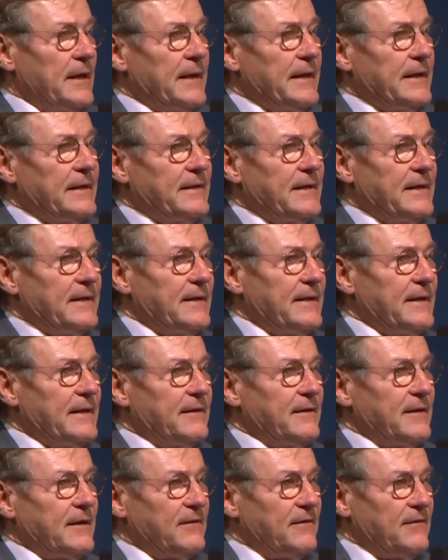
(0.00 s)

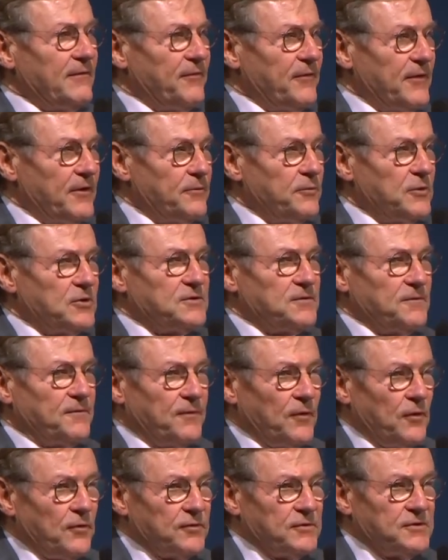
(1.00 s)
It is very much
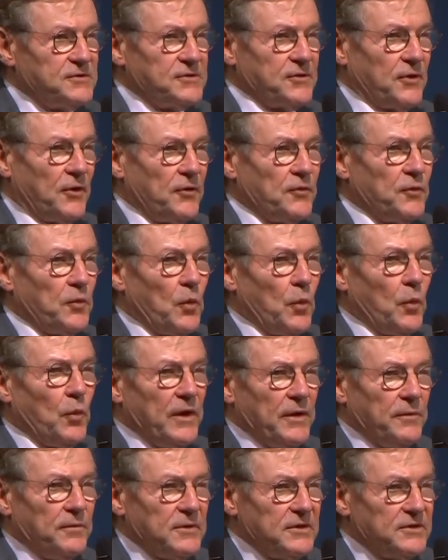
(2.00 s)
focused on
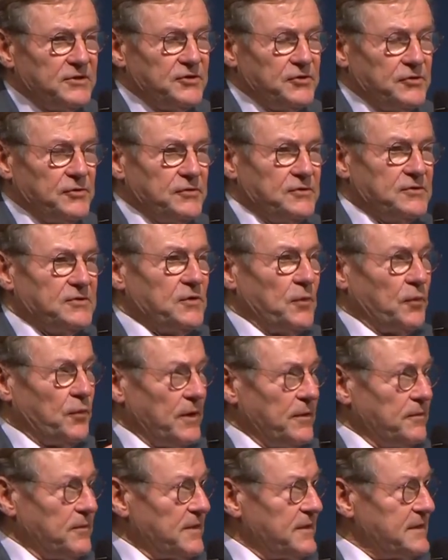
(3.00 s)
we will choose,
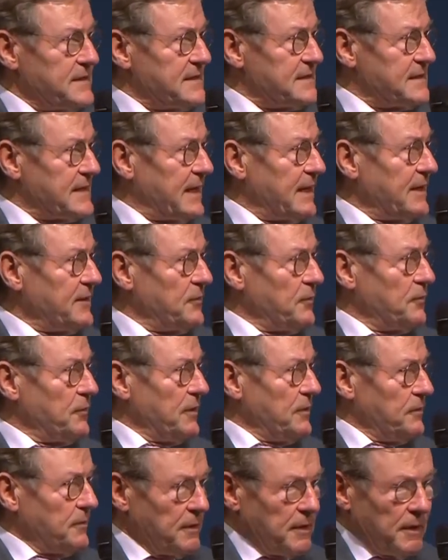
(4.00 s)
we will decide,
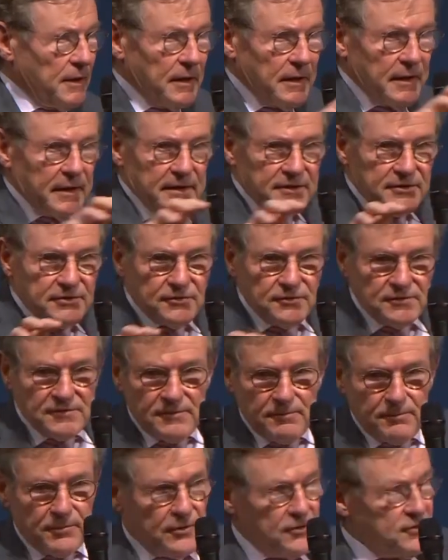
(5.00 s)
we will choose
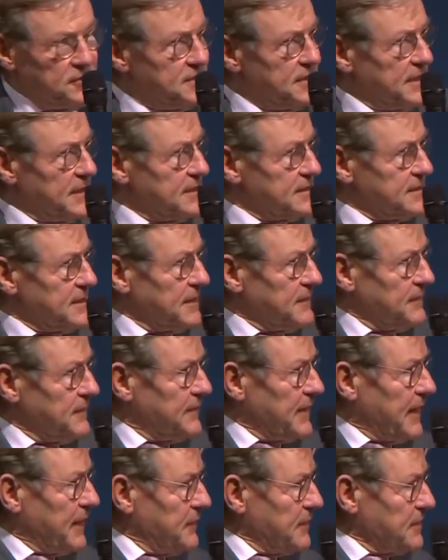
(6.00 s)
the projects and the
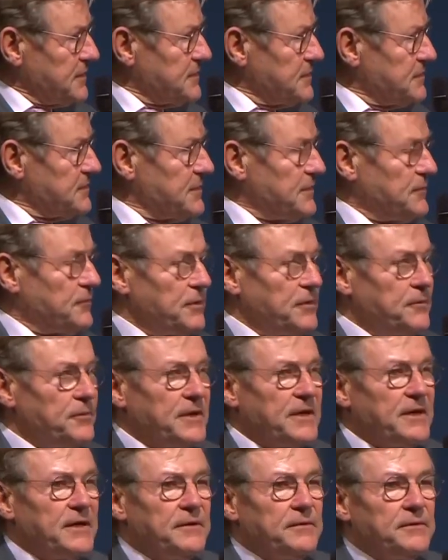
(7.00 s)
directions in
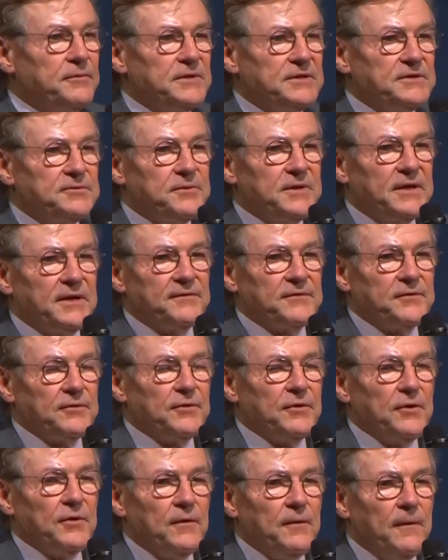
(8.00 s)
which we have to
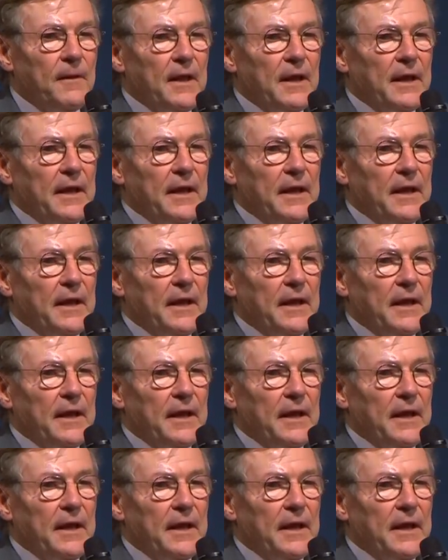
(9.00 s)
go.